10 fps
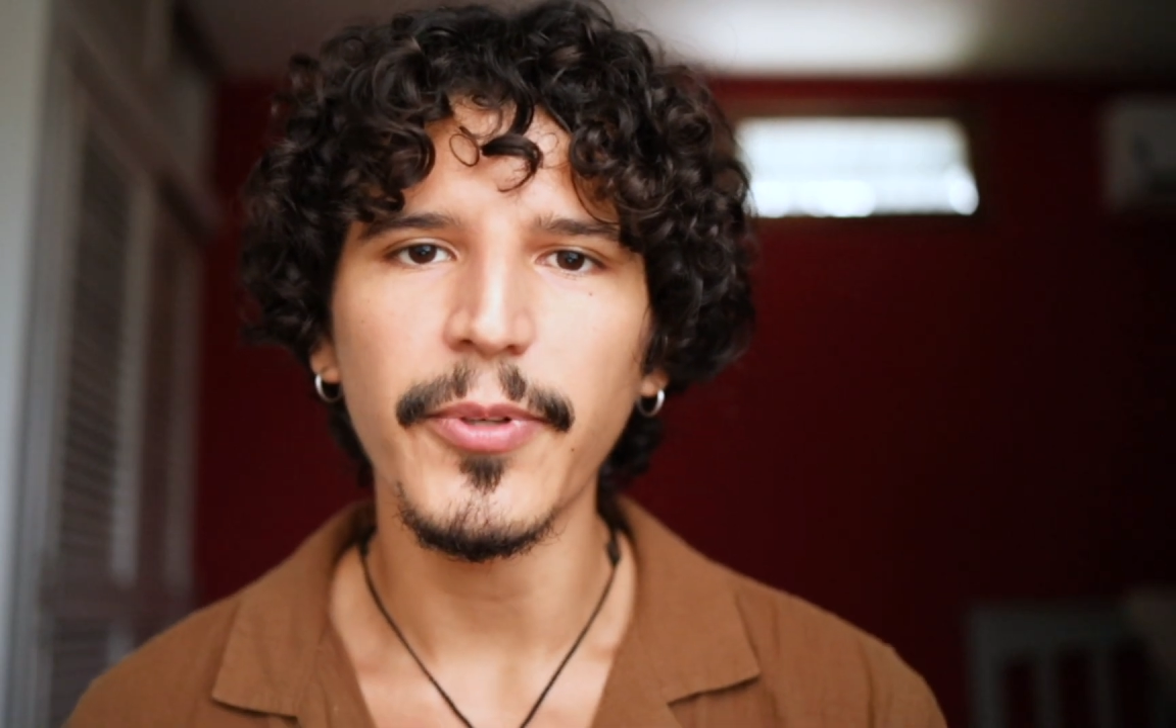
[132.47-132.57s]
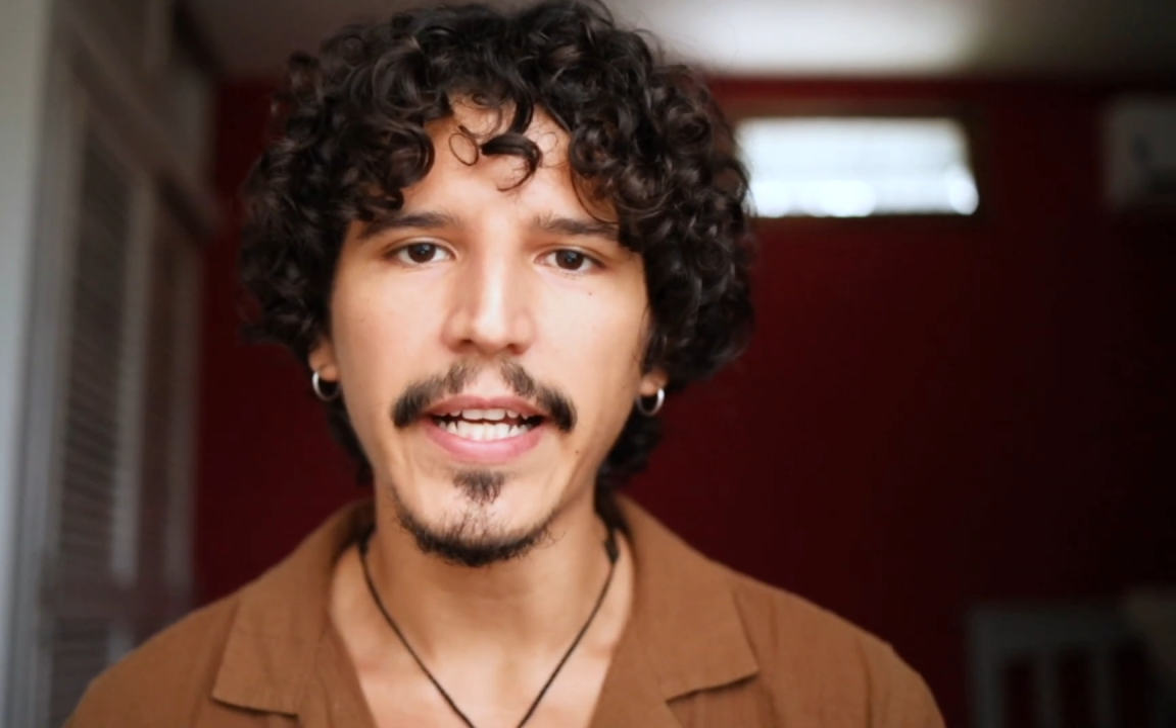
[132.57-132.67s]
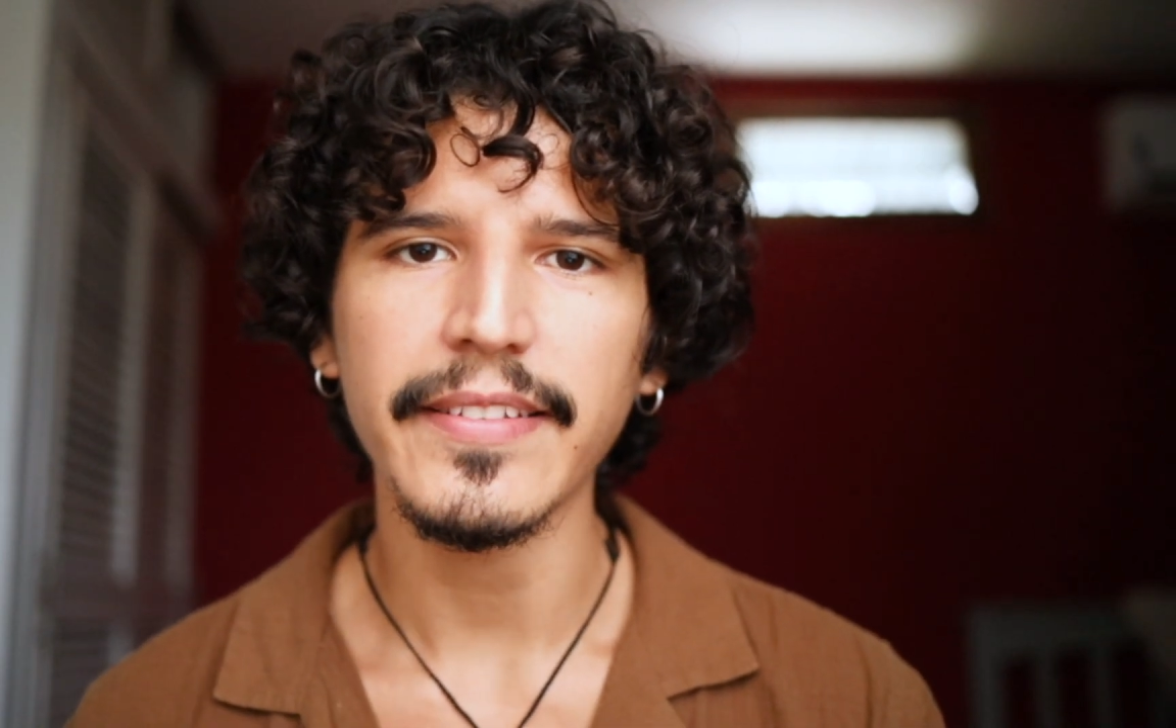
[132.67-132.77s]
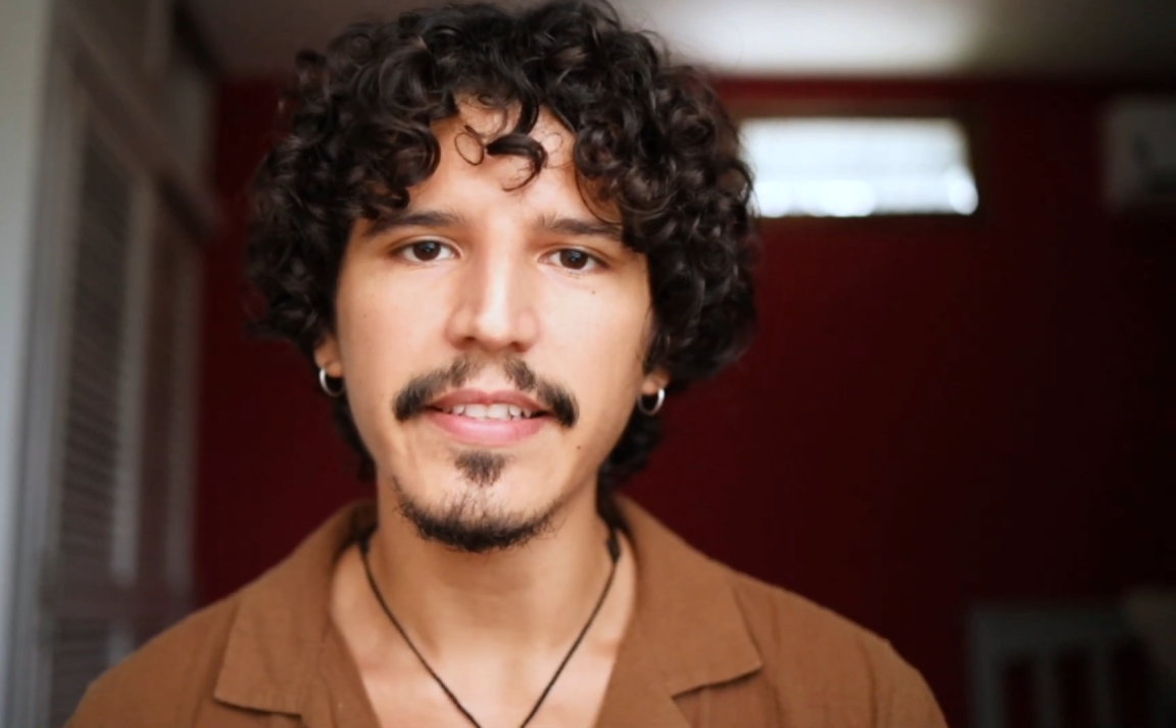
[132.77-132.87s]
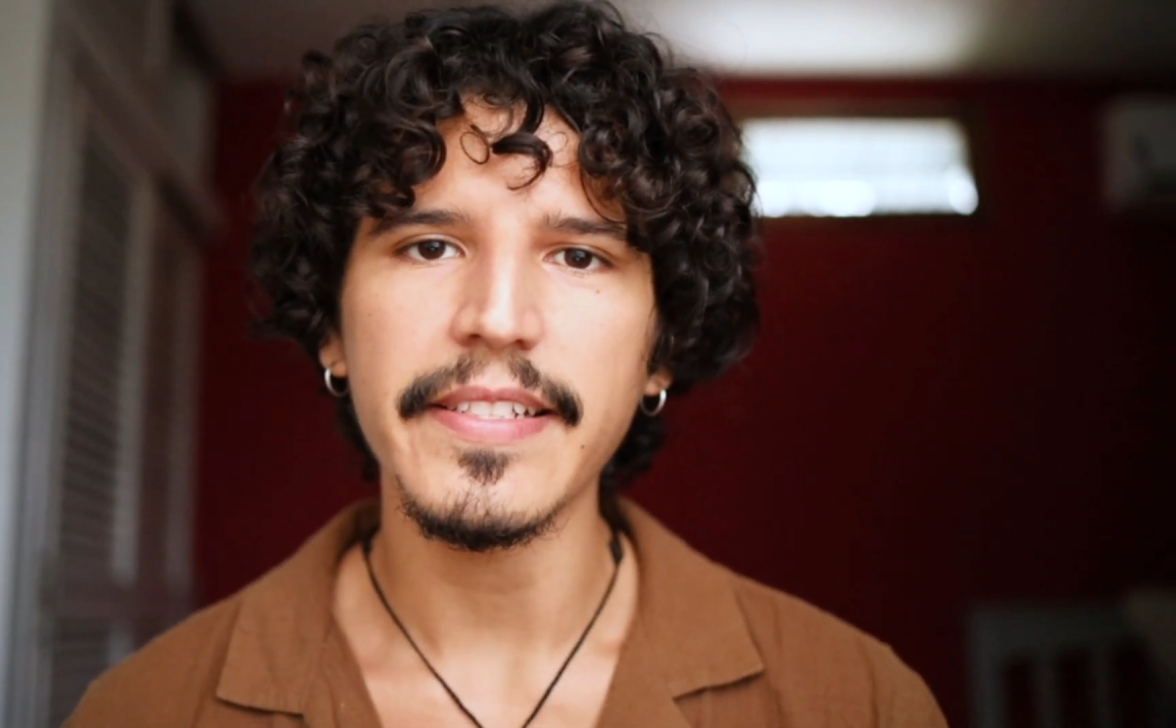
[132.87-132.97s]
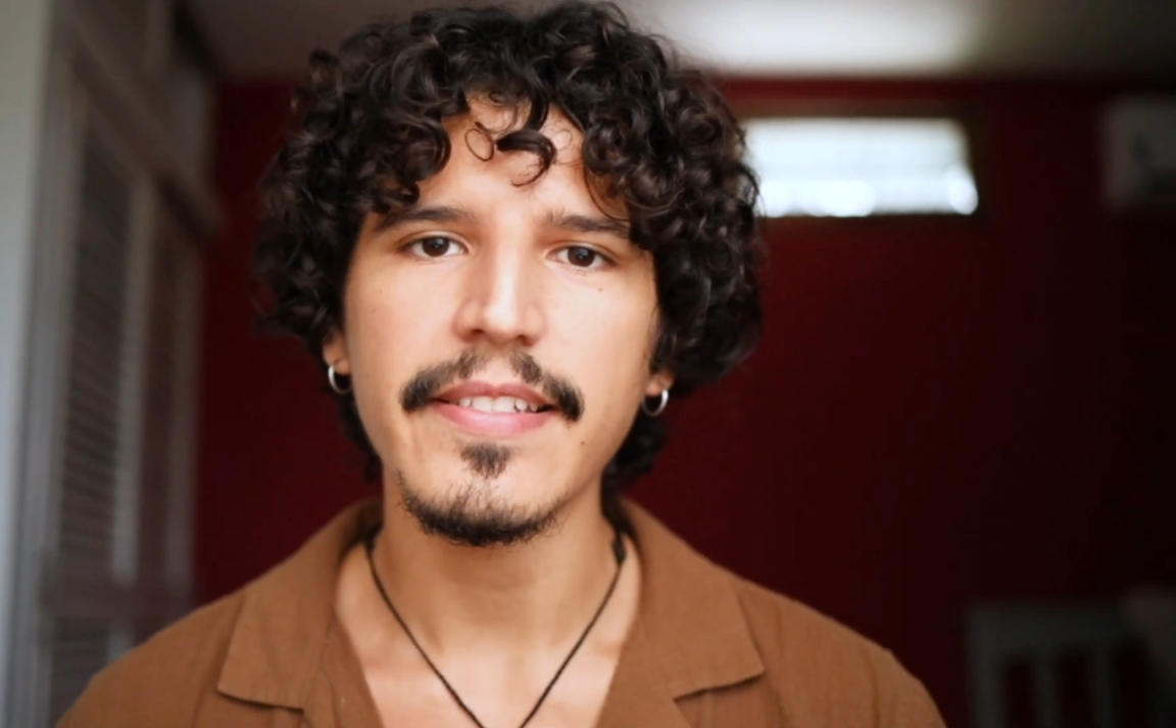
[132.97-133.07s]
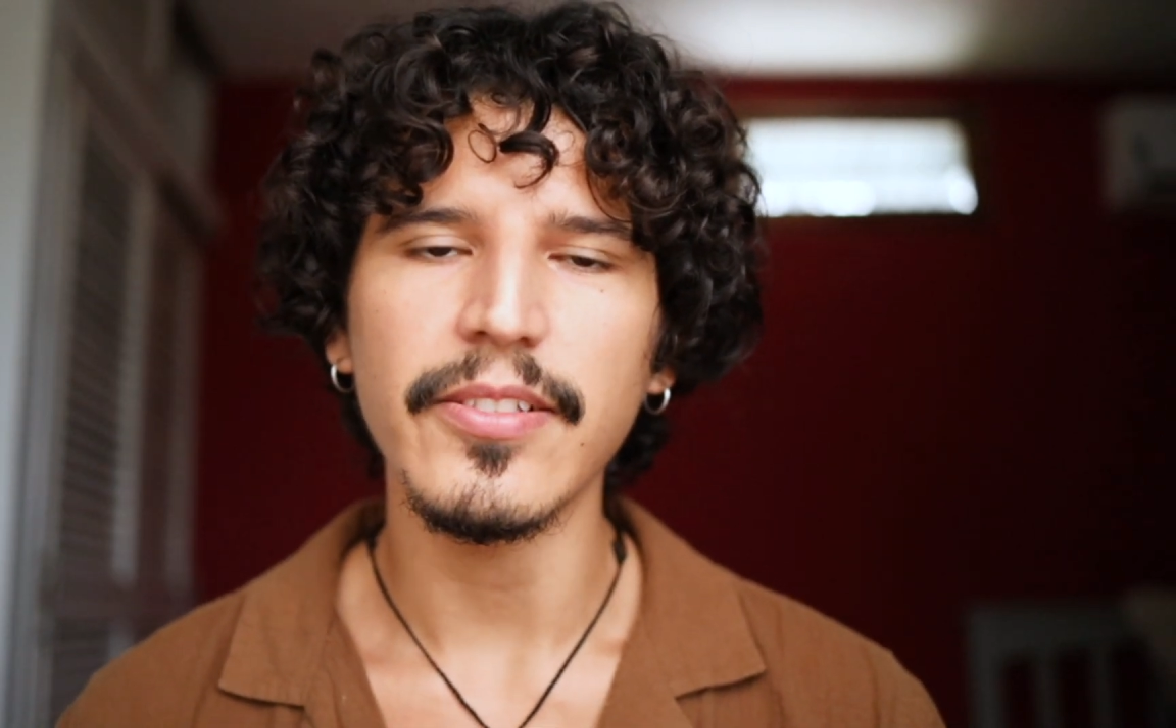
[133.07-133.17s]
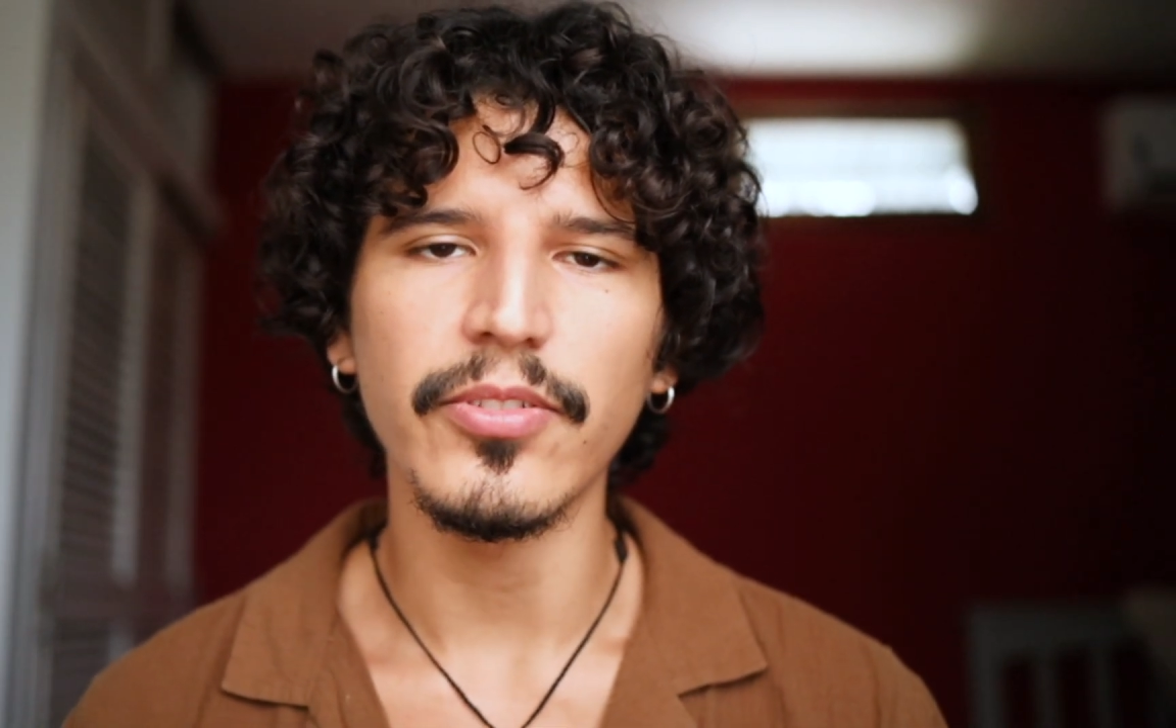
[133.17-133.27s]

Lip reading: practice,